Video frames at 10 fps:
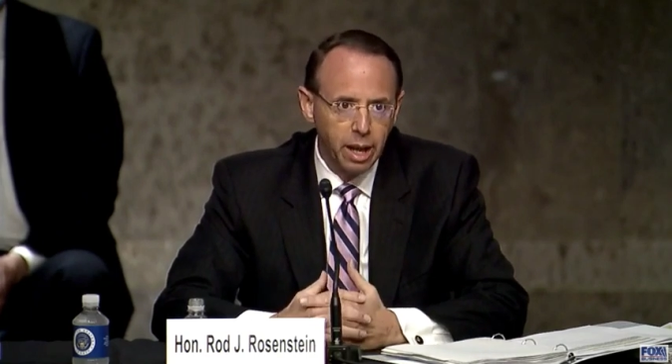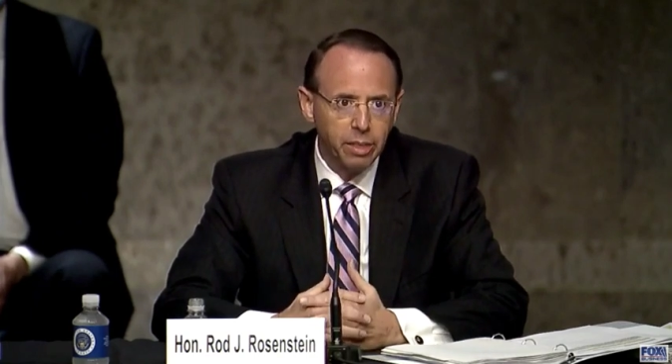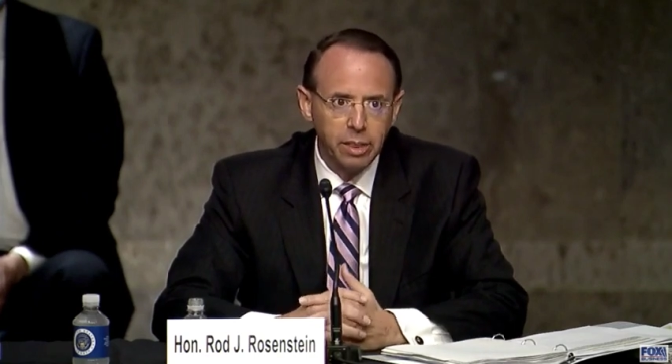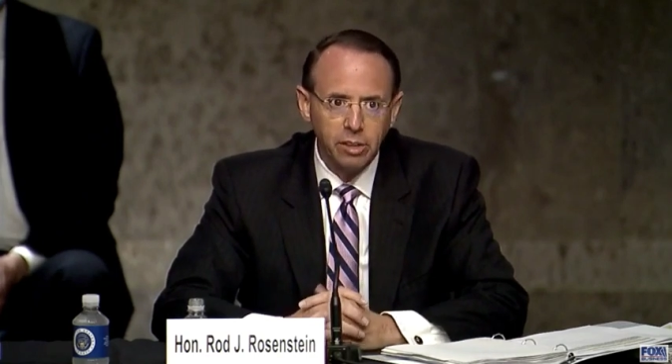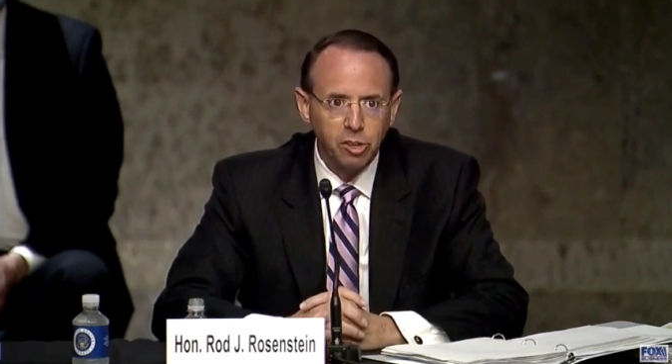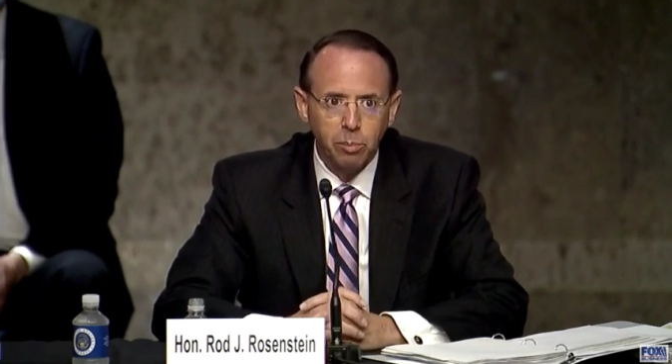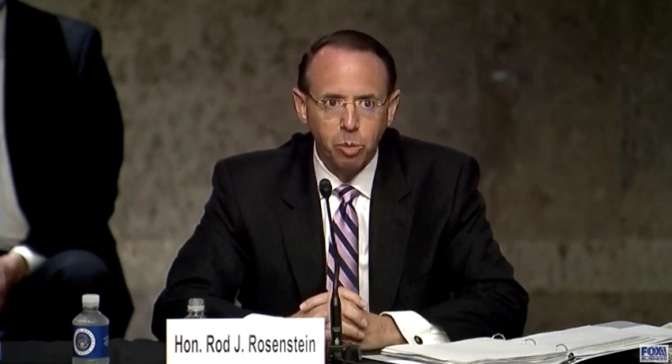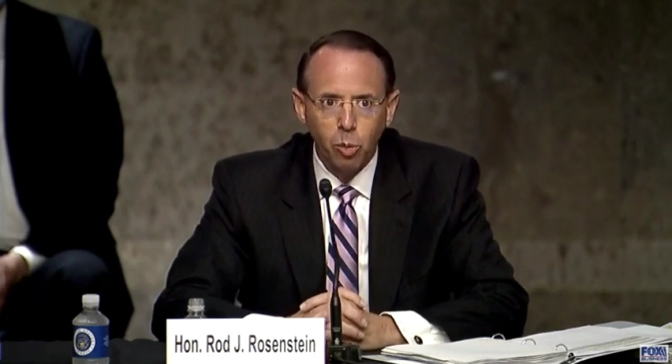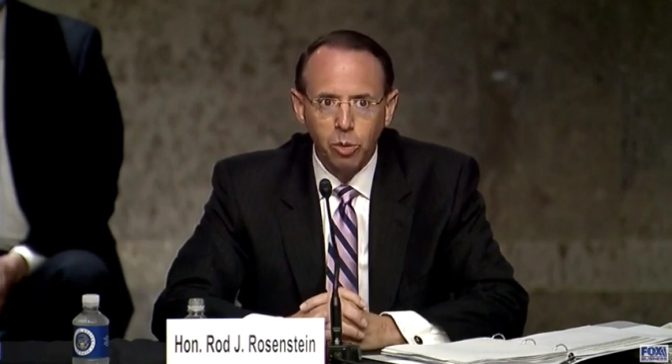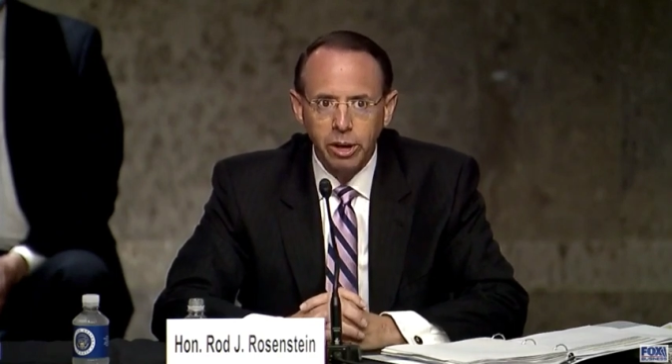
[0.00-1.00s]
I think that's an
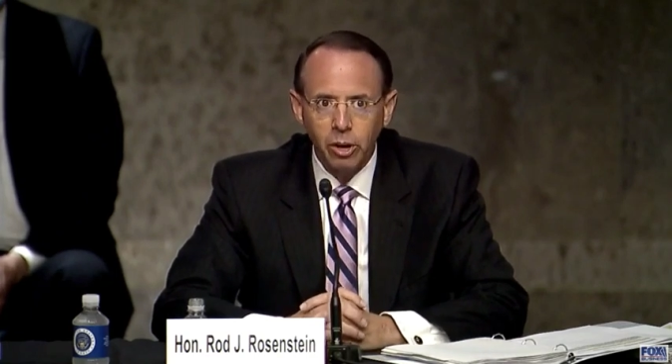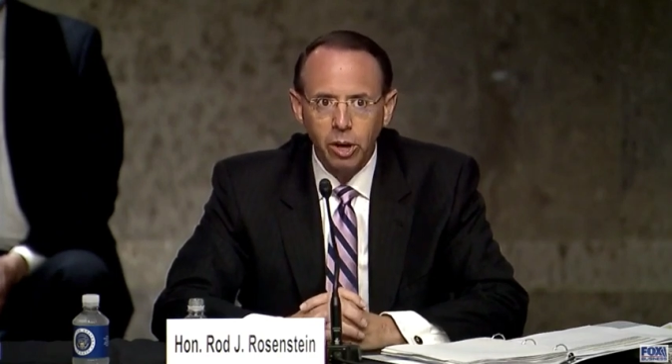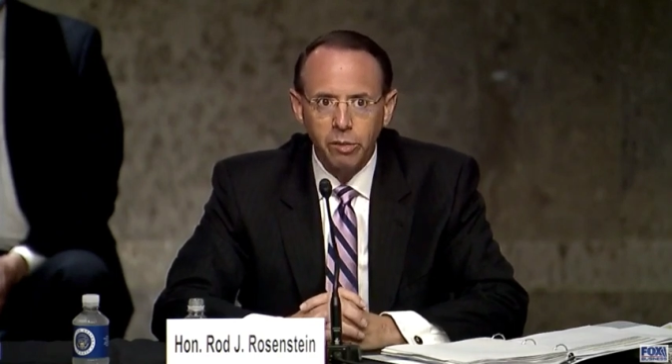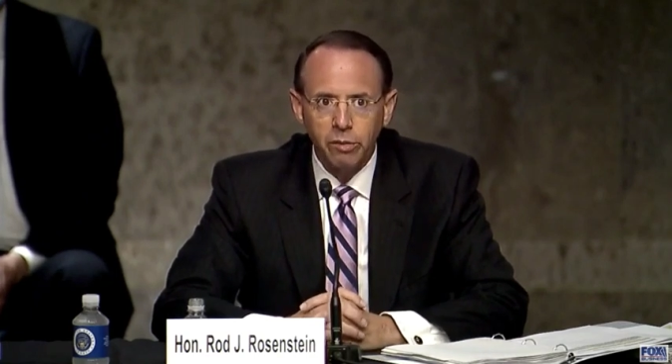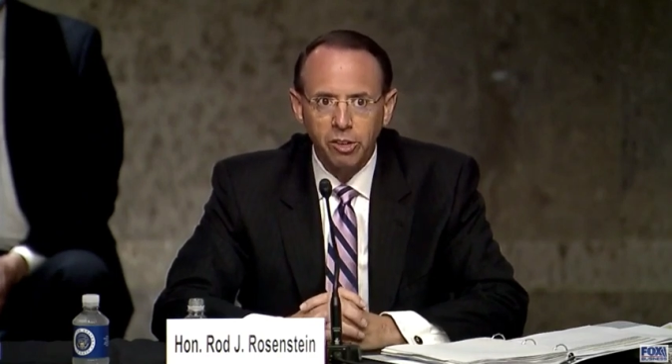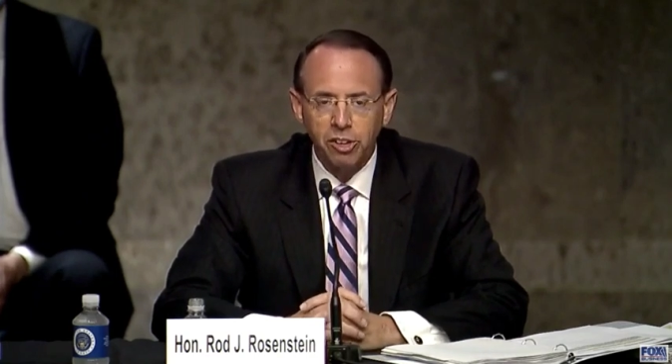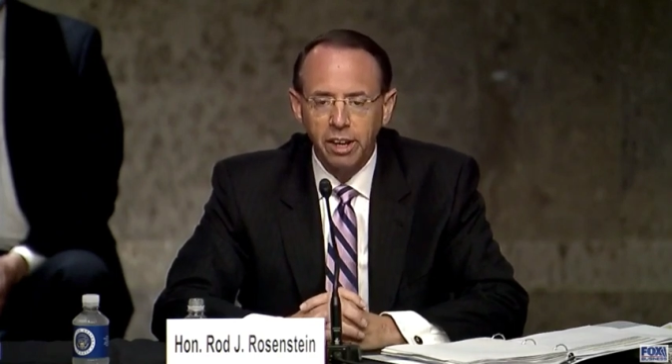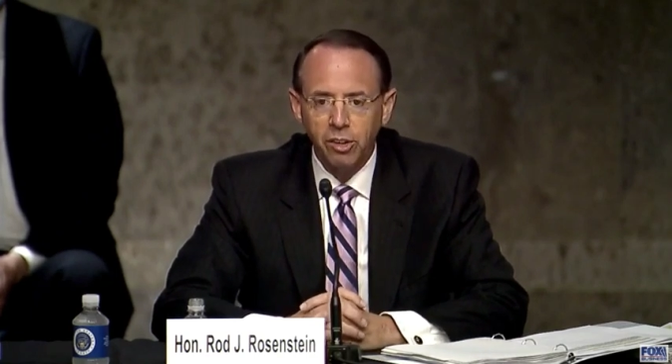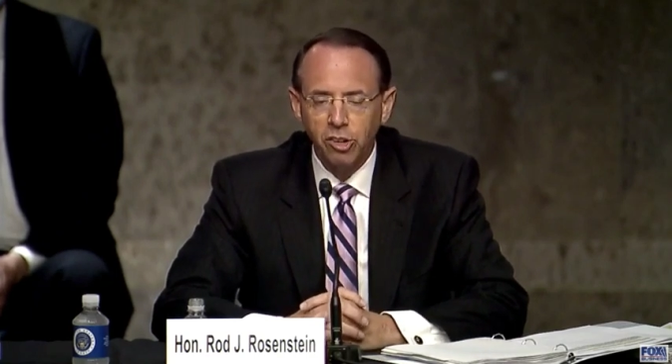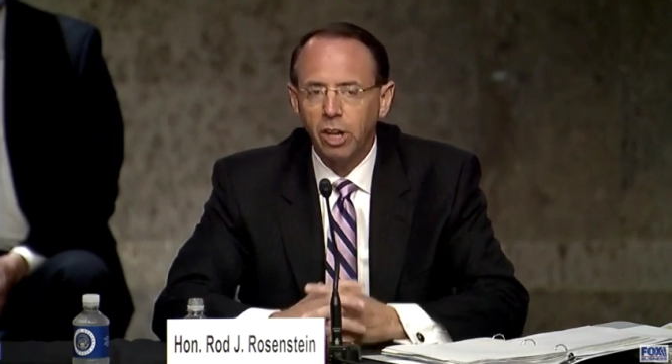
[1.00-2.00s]
appropriate area of
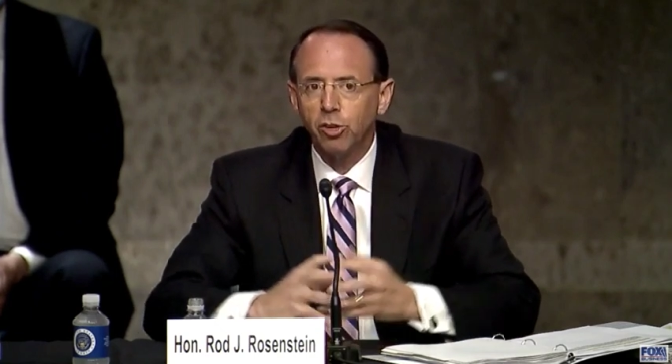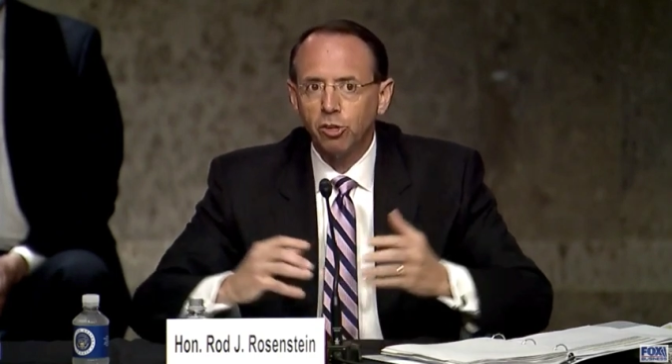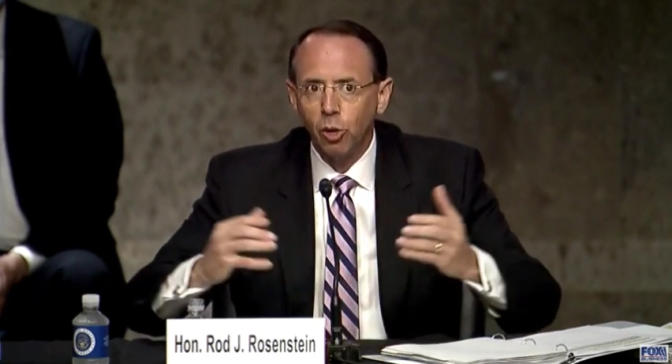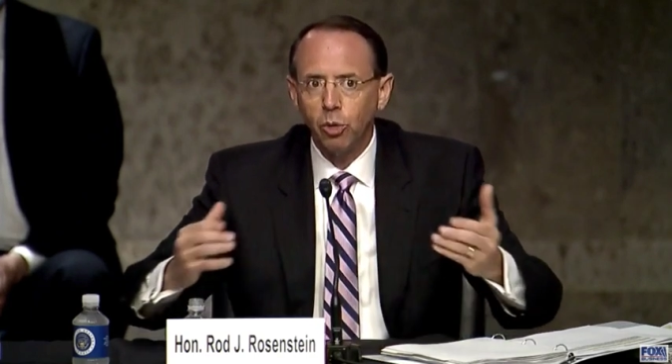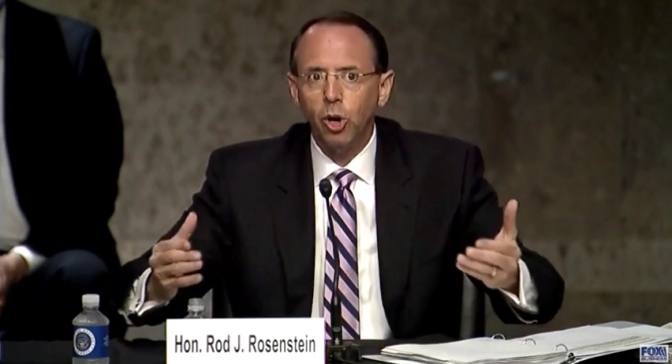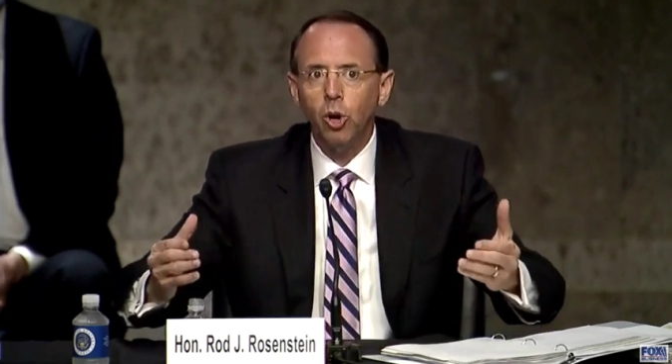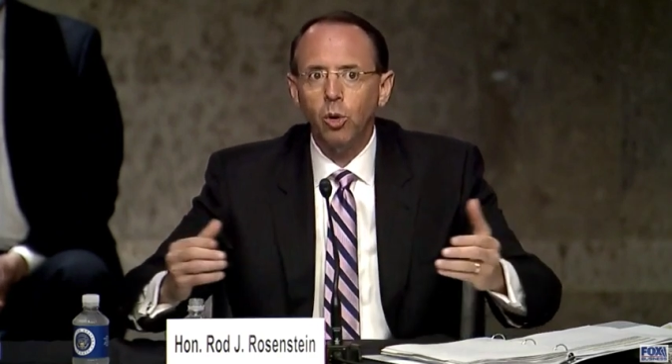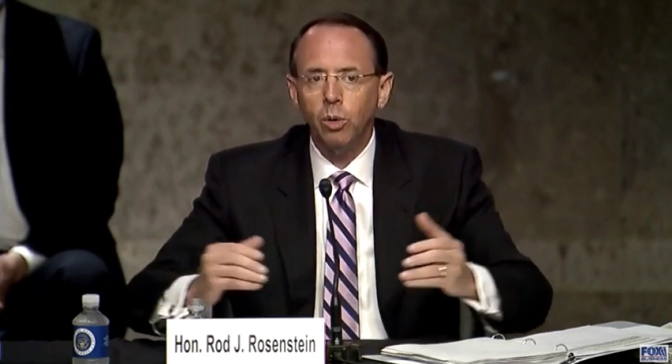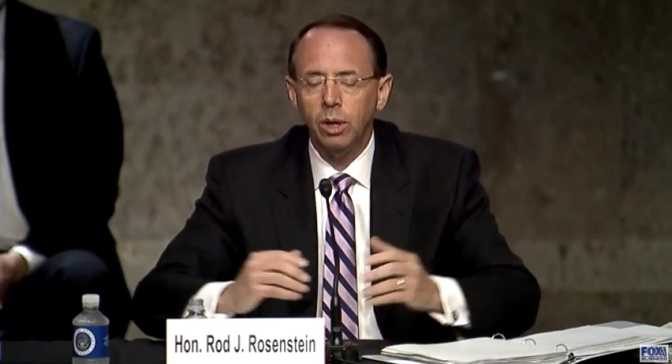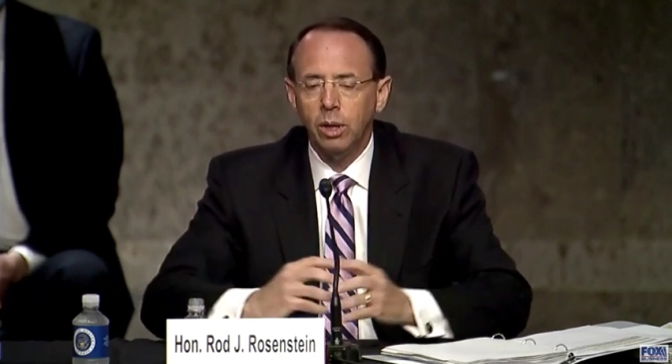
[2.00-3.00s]
investigation. I just don't
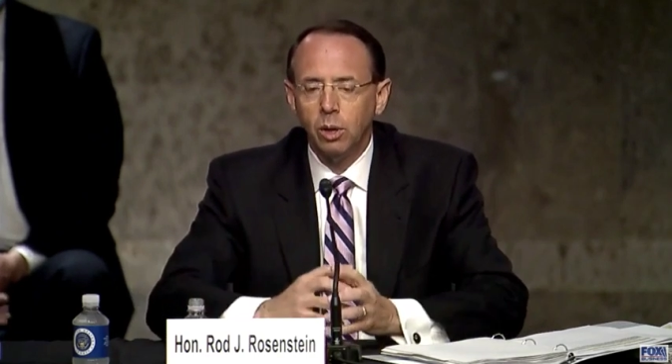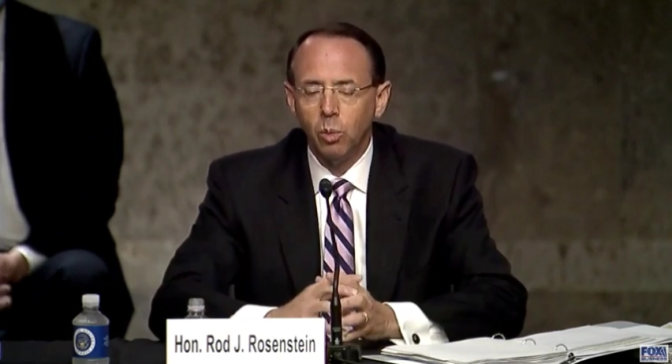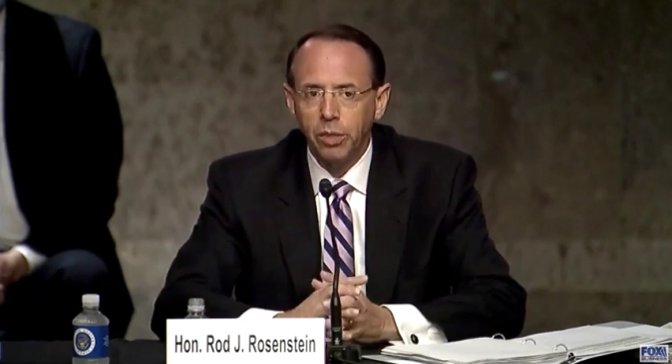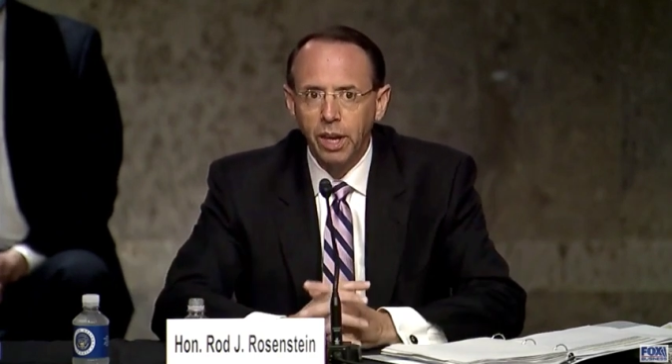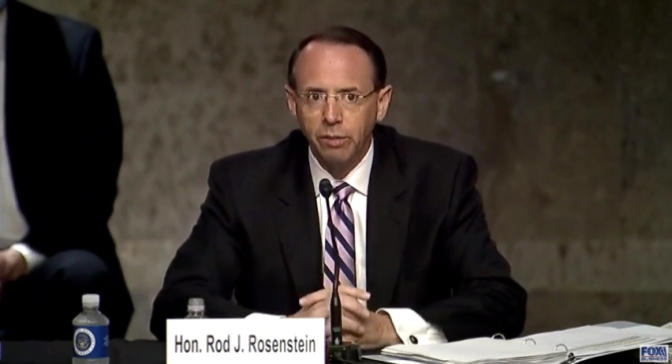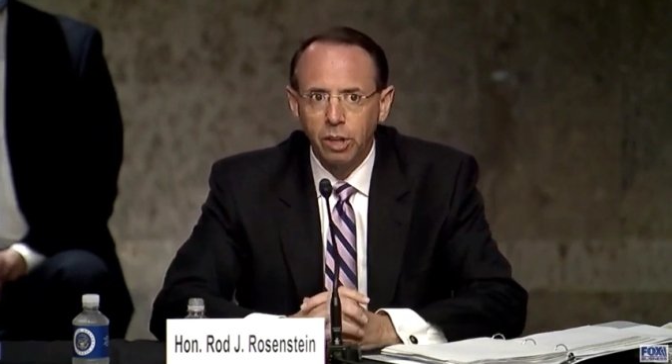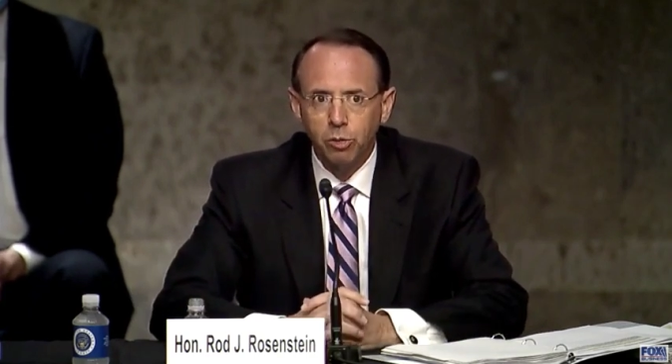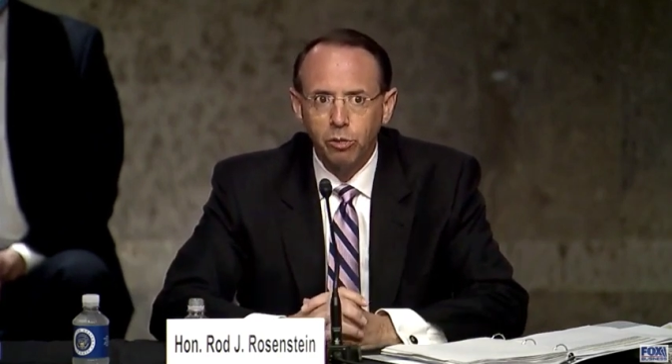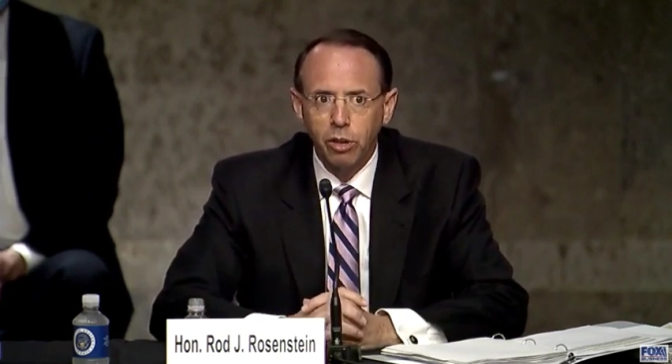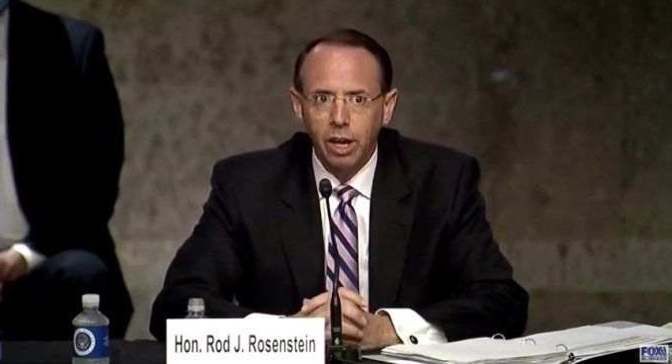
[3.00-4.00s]
know what the
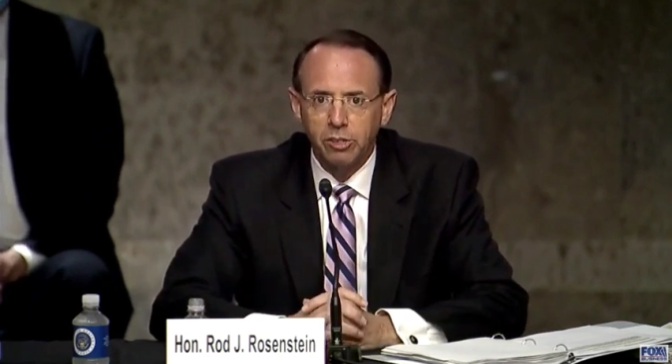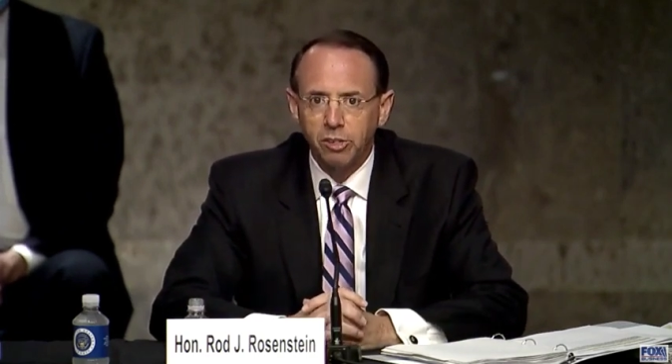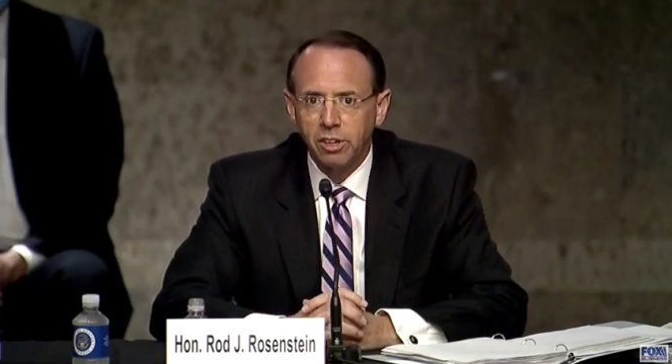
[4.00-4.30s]
evidence reflects.